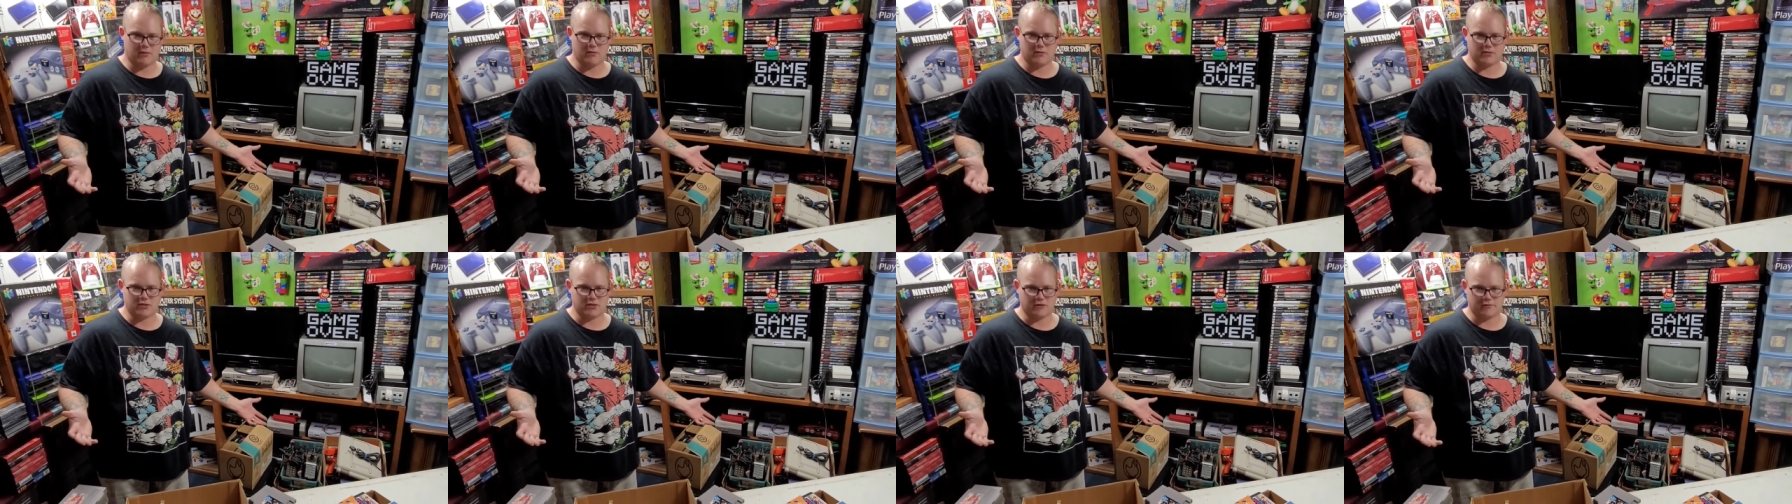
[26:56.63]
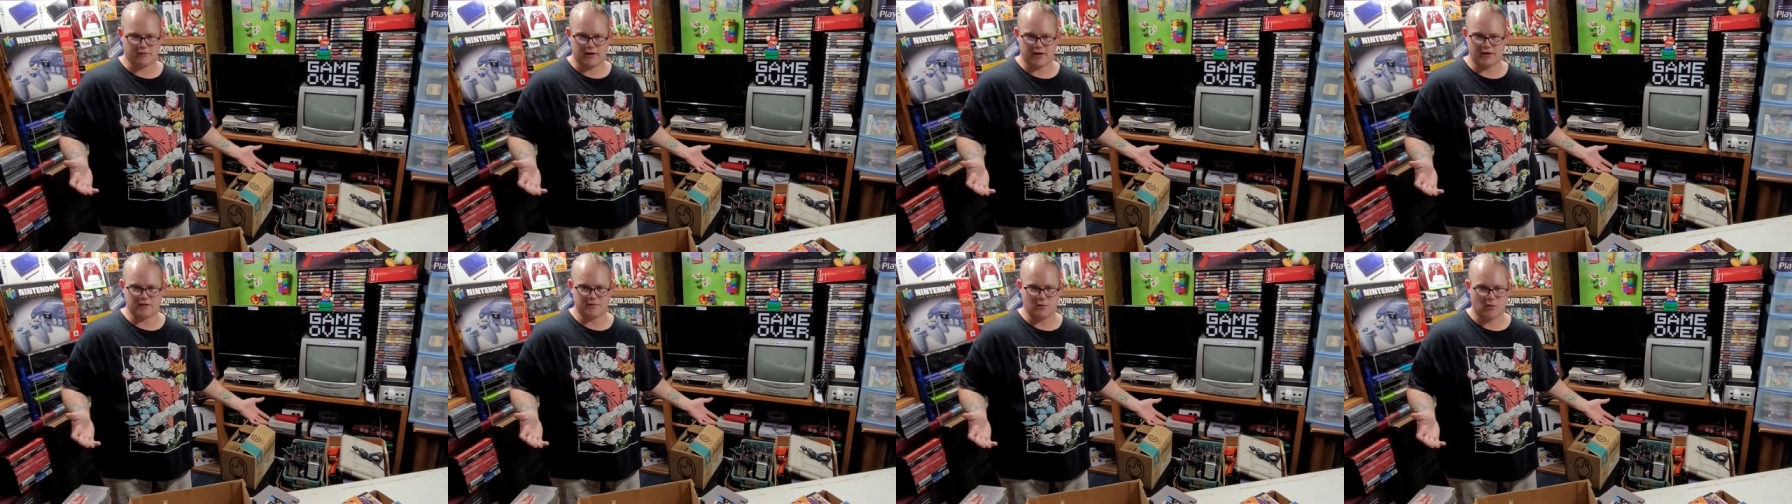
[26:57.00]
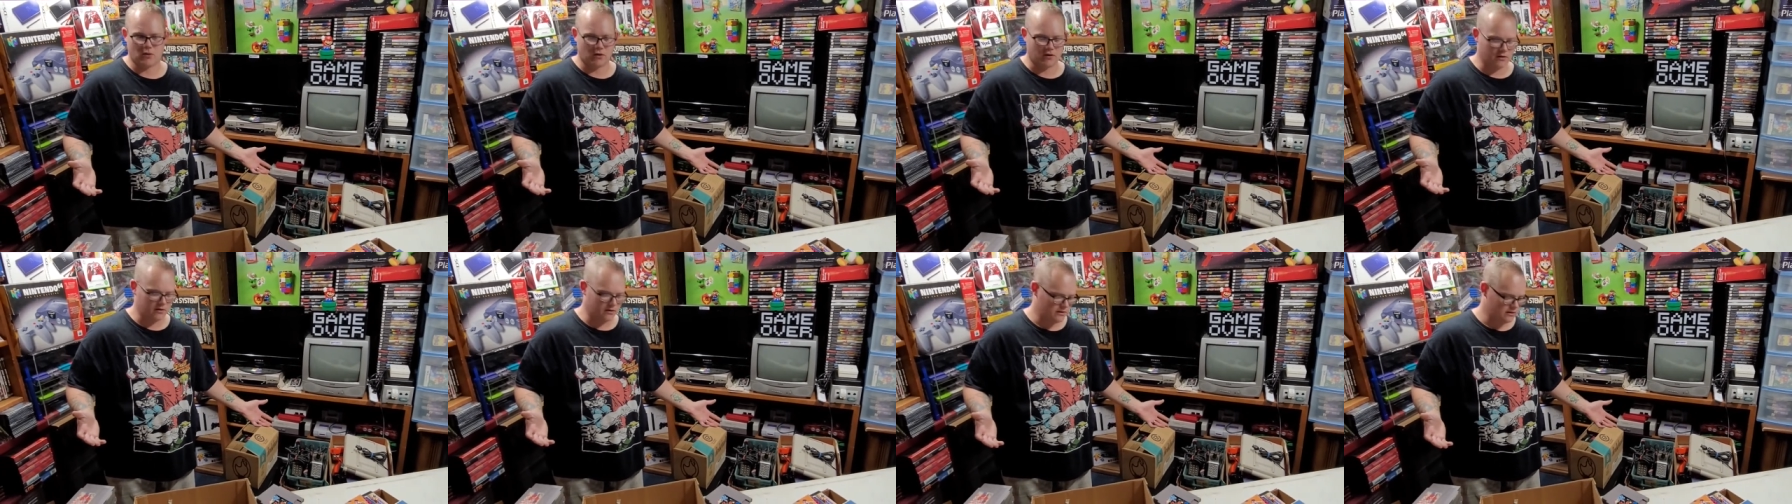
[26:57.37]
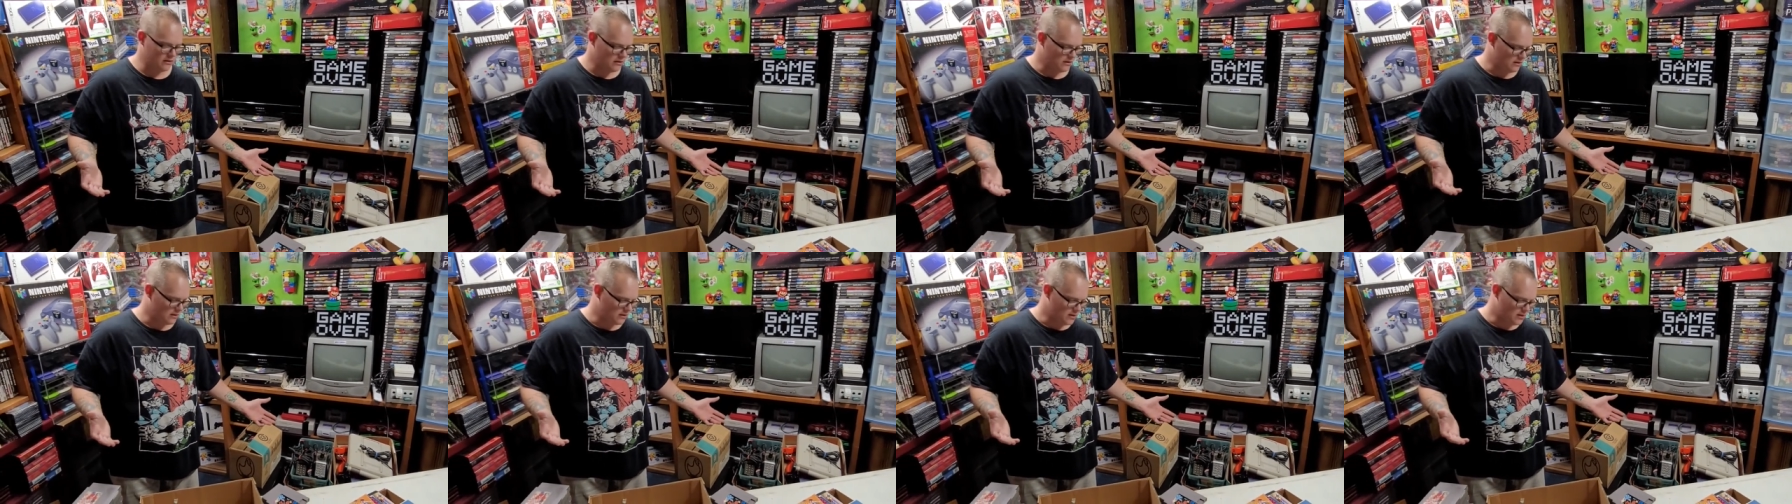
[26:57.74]
when she finds more.
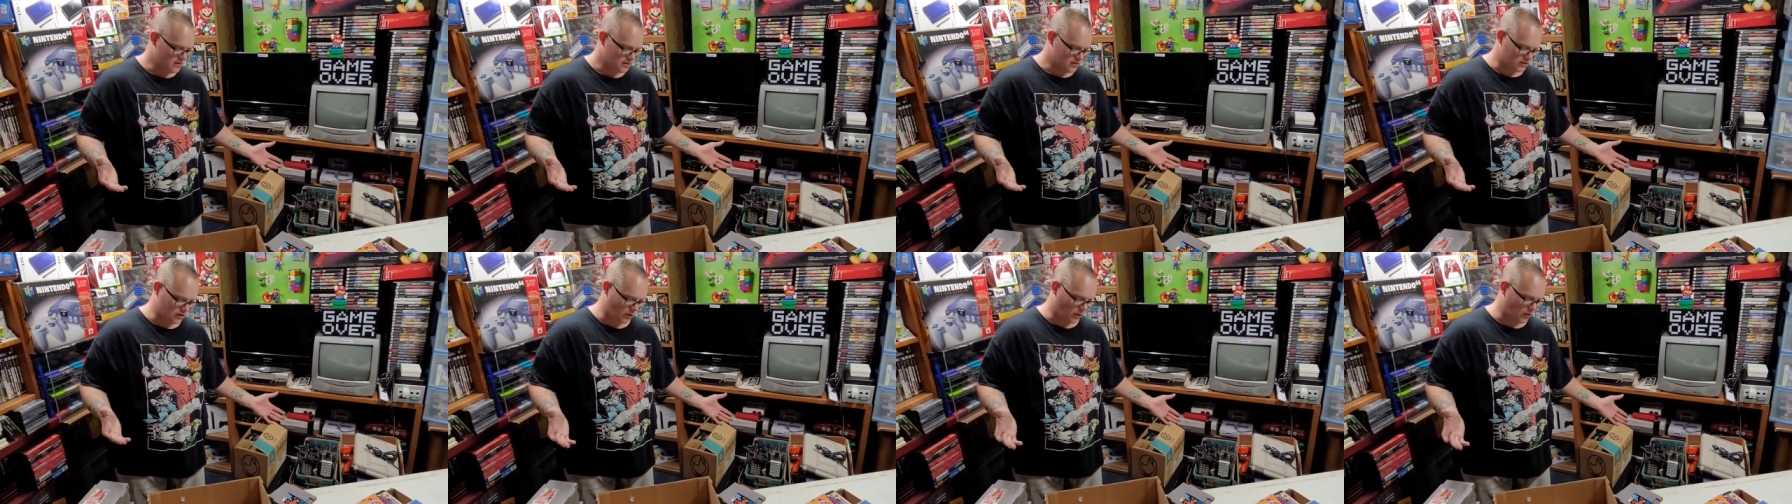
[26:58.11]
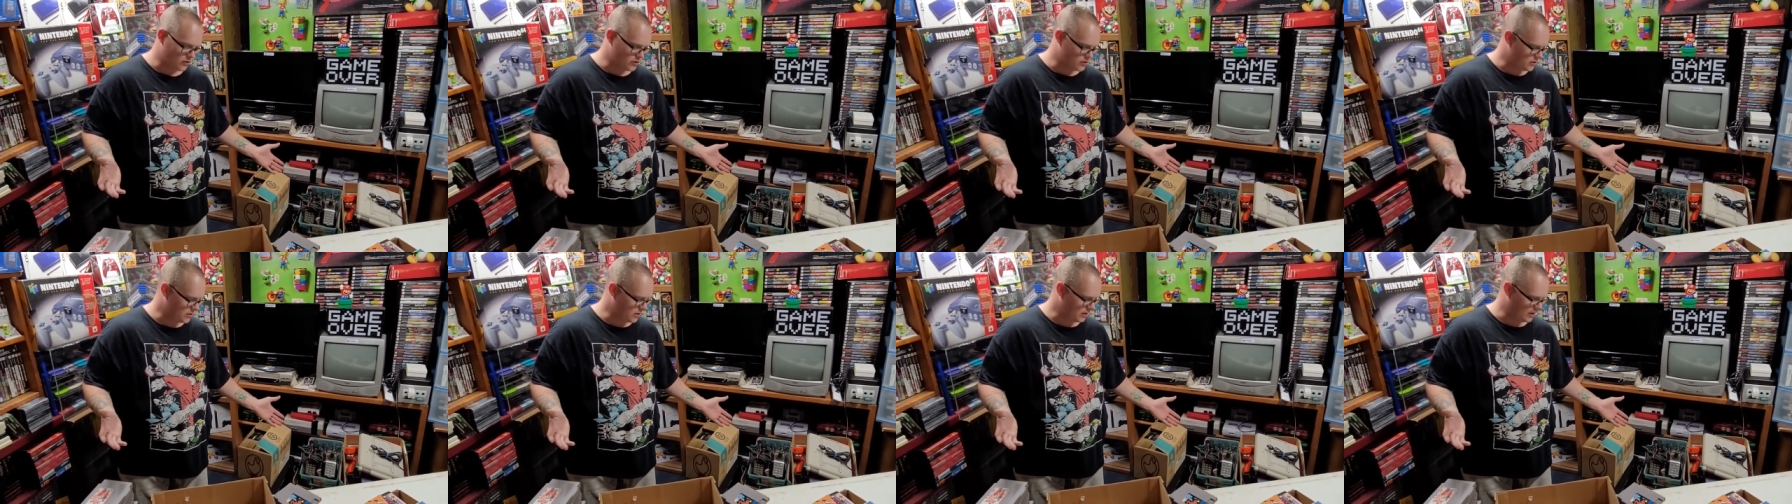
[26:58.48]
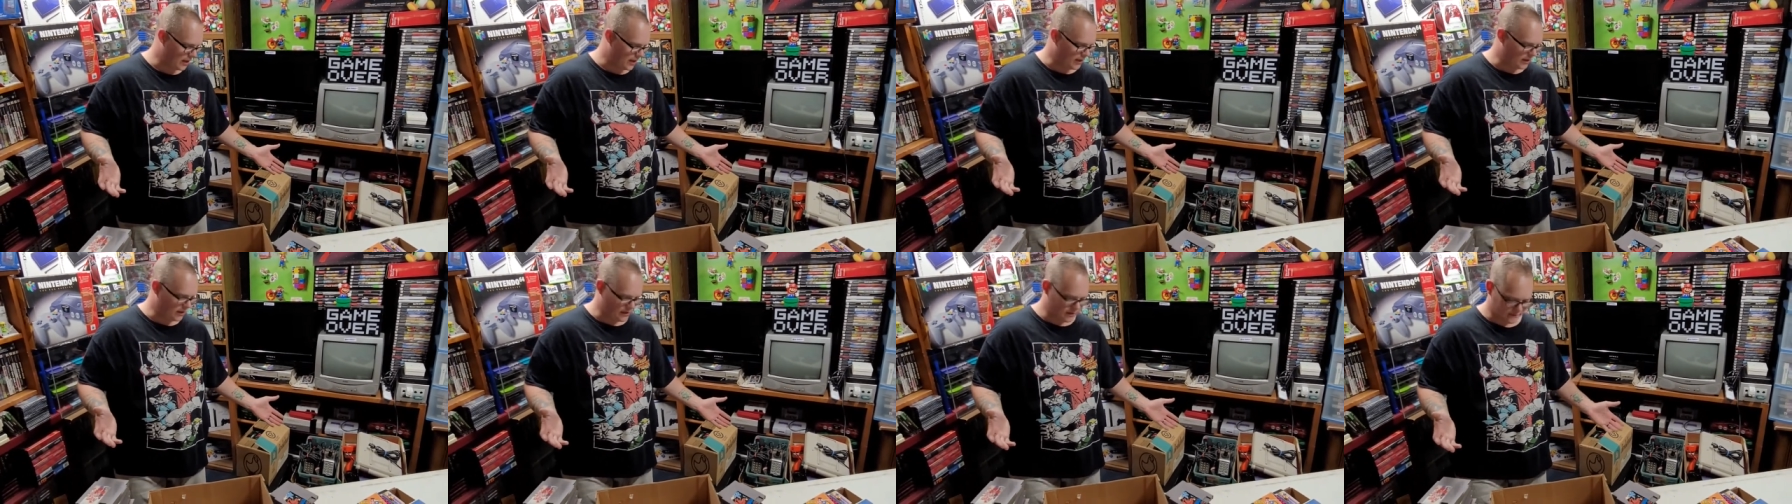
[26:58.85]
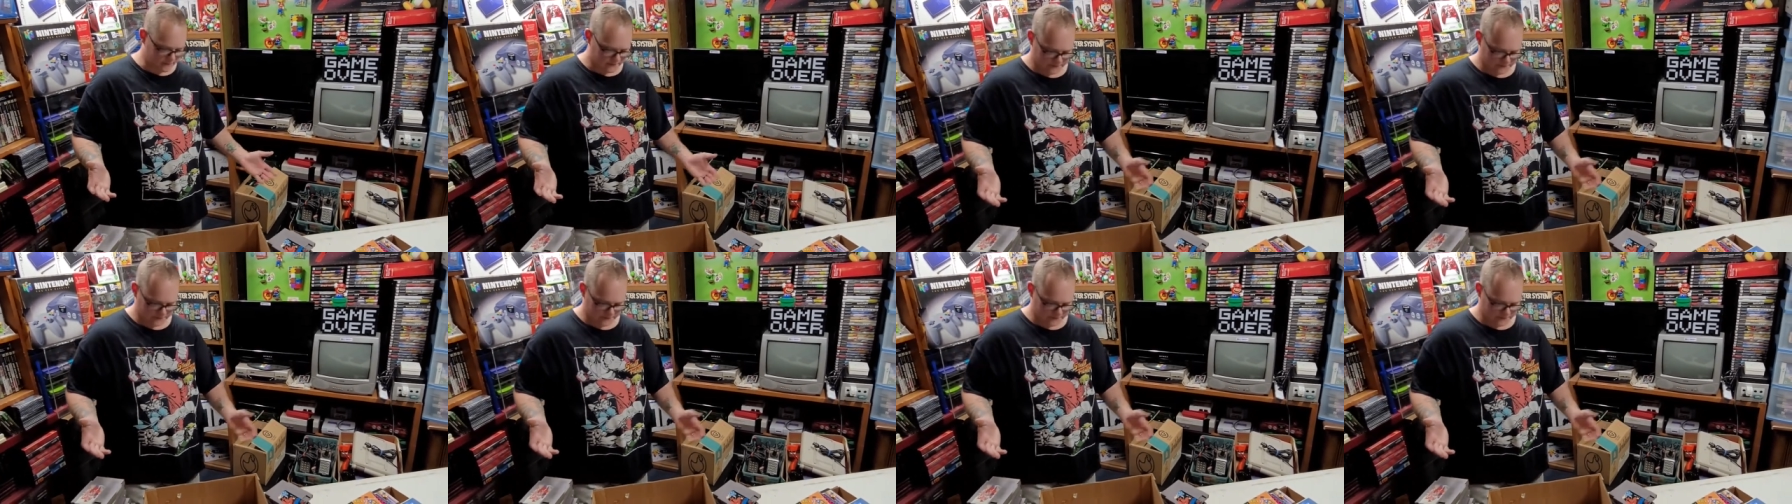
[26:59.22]
Storage unit lady.